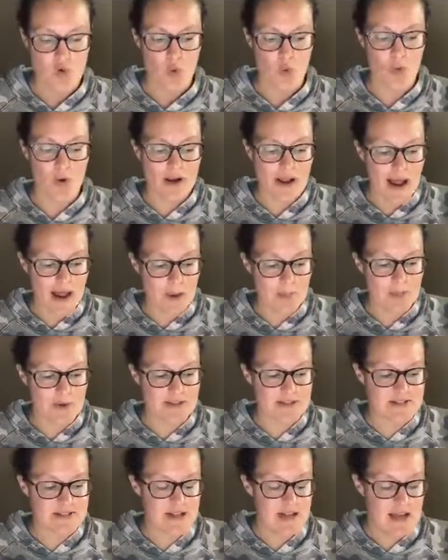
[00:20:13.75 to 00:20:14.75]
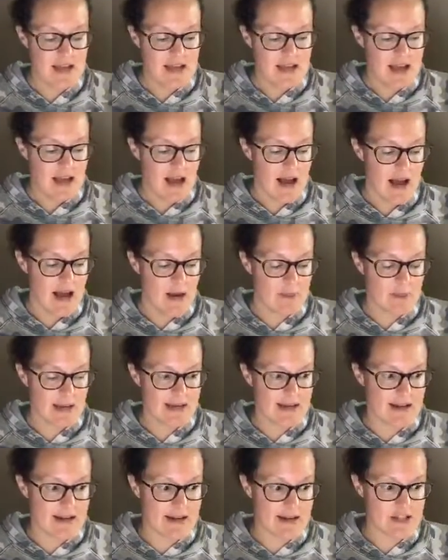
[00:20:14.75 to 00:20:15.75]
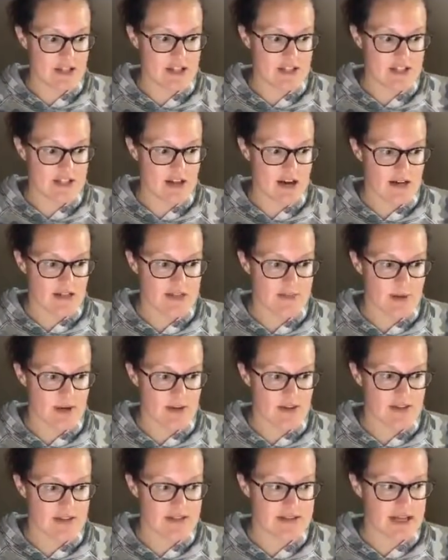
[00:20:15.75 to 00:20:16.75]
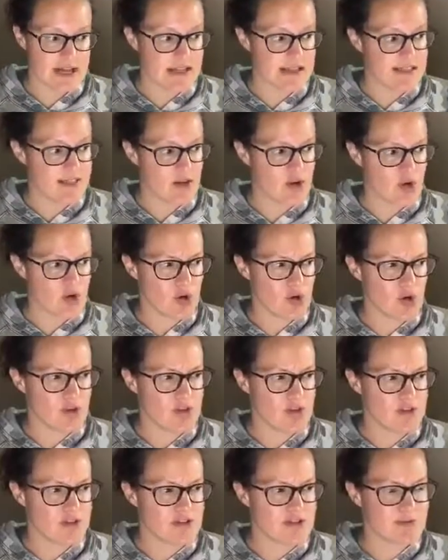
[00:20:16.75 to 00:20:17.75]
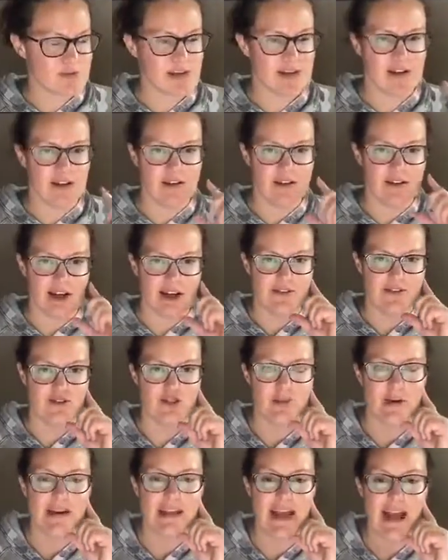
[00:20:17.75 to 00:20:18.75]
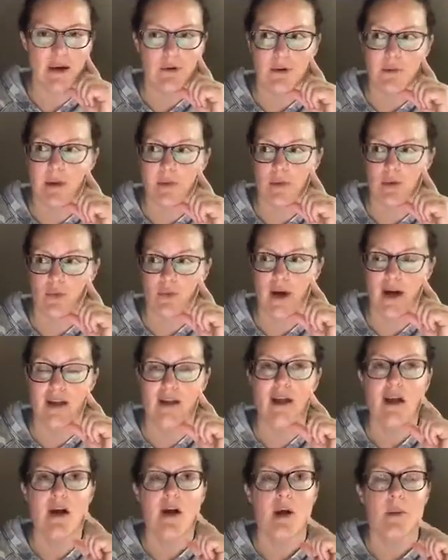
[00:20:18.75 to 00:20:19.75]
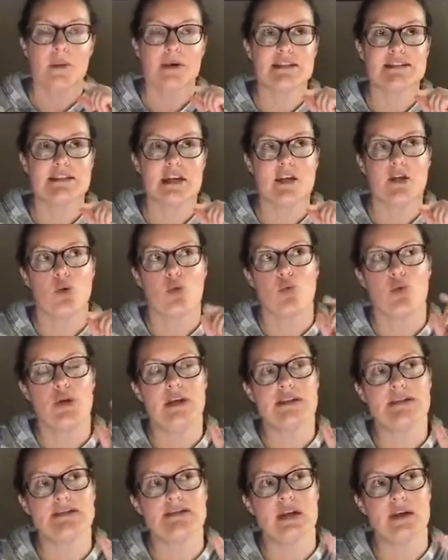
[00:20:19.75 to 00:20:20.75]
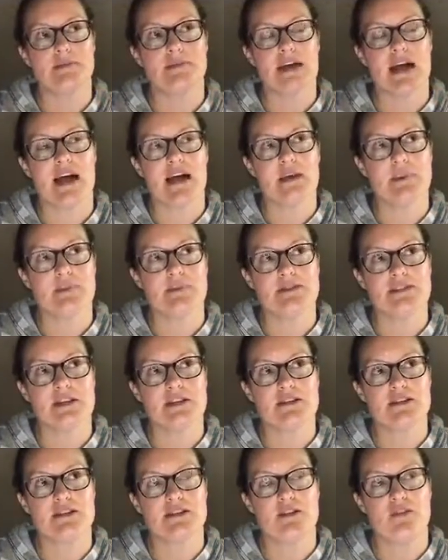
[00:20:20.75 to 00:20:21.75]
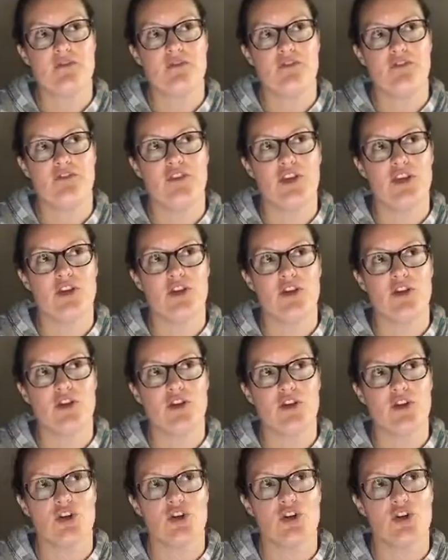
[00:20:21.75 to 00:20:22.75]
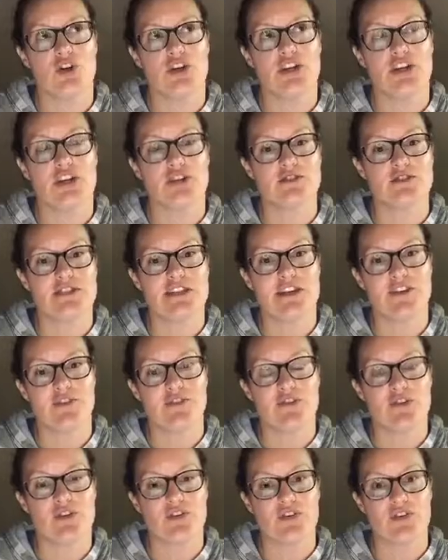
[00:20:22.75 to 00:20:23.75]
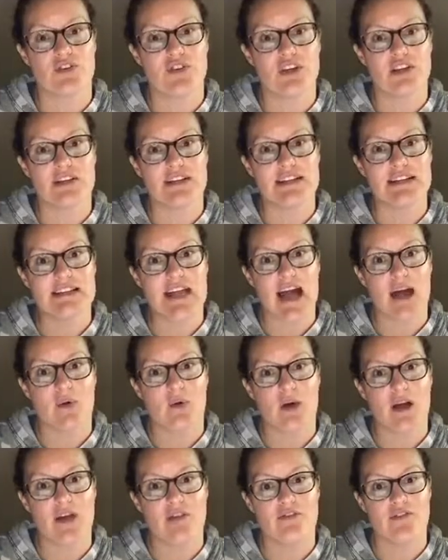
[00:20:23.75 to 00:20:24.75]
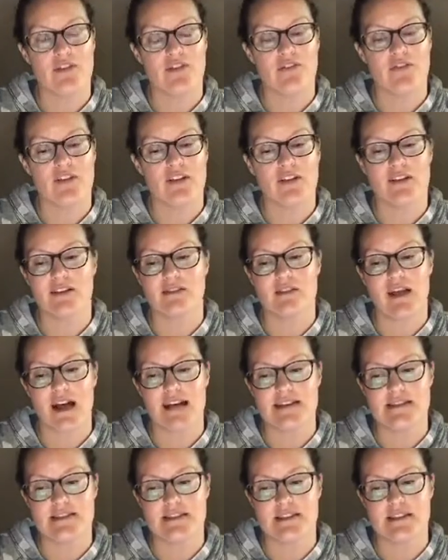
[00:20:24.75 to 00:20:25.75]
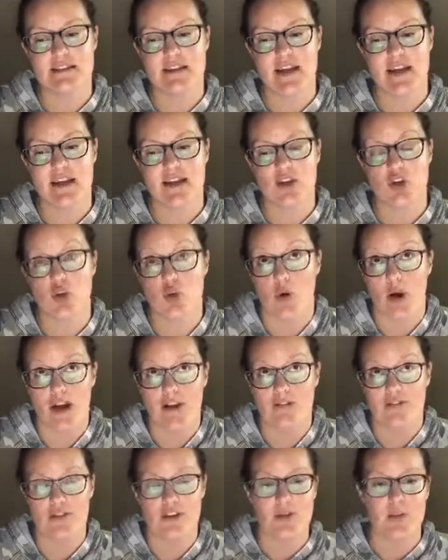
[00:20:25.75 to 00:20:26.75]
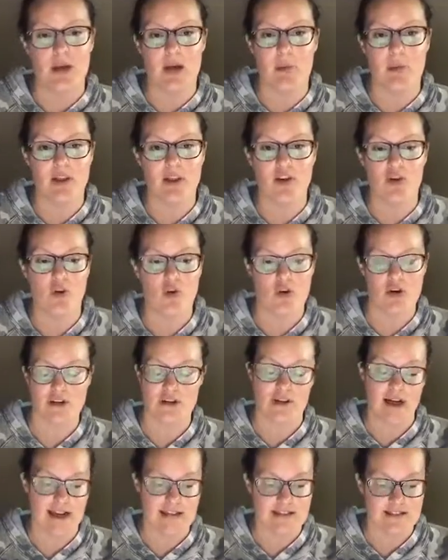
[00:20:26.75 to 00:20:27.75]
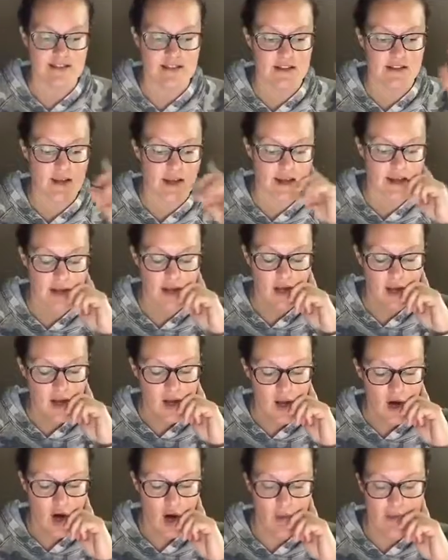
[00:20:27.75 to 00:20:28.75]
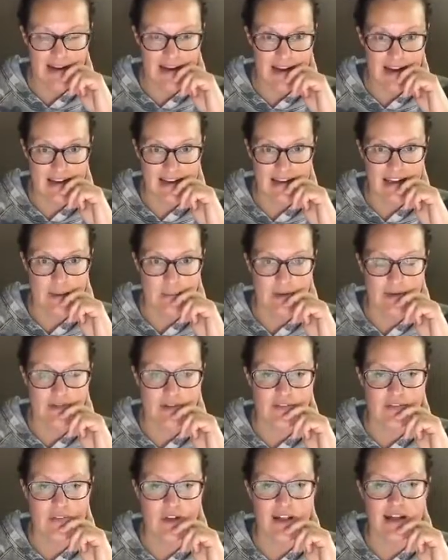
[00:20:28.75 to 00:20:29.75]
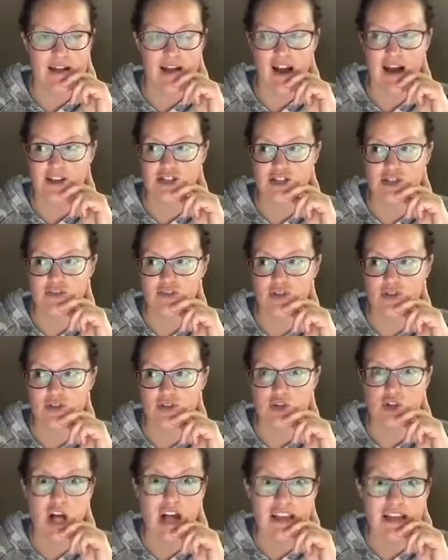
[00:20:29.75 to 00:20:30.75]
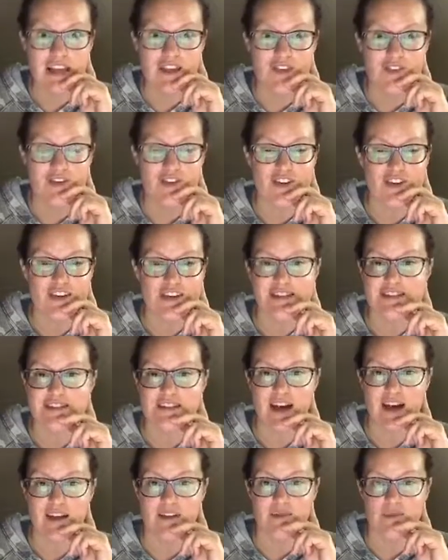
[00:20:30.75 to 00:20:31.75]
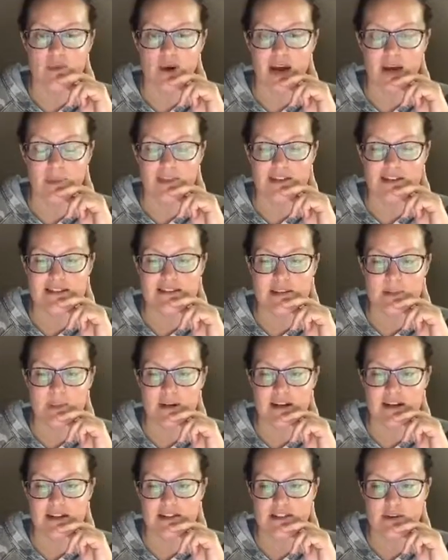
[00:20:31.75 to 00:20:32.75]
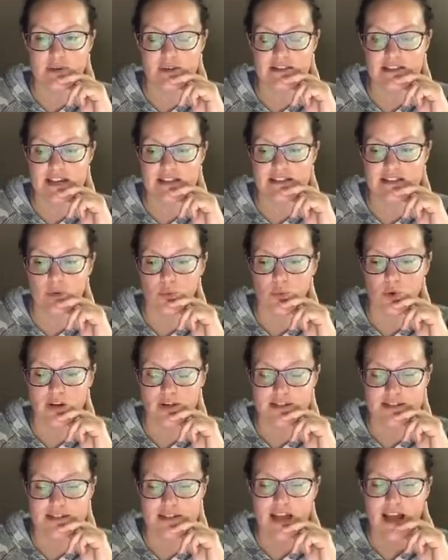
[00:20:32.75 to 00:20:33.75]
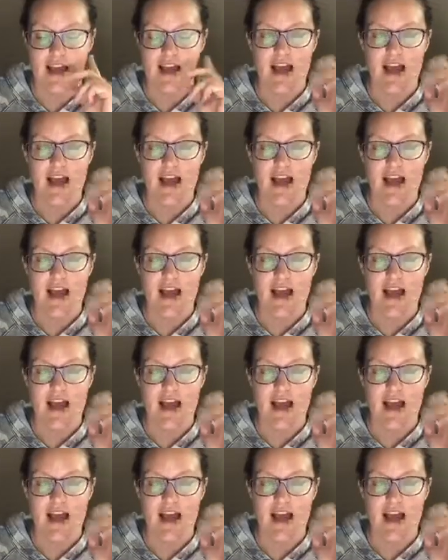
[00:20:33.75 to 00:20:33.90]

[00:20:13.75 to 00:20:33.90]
What happens, and I actually talked about this, I think earlier this week on a live stream, I can't remember when, but it's like we sometimes feel guilty for feeling that way, for feeling less than like grateful to be a mother, or less than like, oh my God, I can't believe I feel like I should feel lucky for this life, right? Because somebody else always has it worse.